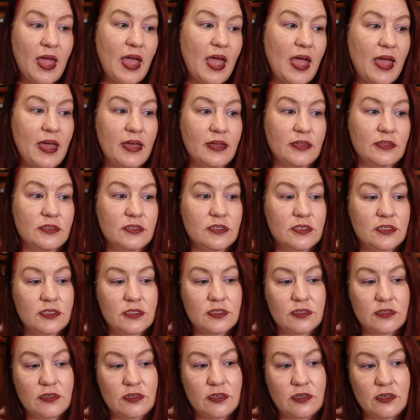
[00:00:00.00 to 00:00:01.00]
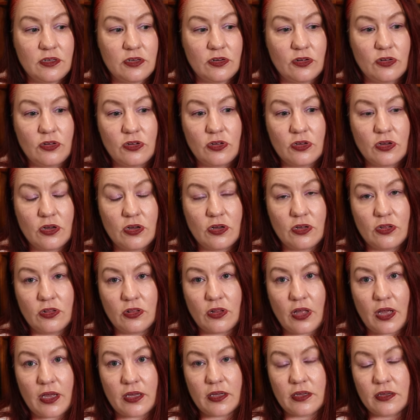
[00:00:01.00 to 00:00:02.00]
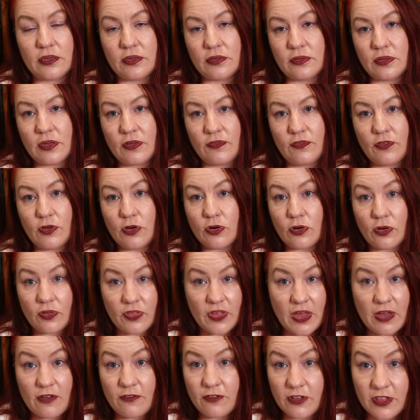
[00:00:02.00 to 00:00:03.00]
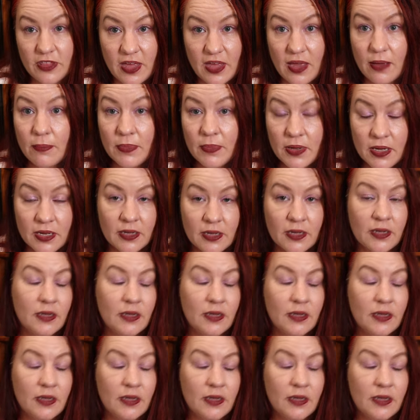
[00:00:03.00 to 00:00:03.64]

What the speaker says: And, you know, you, like, if you're not there for them,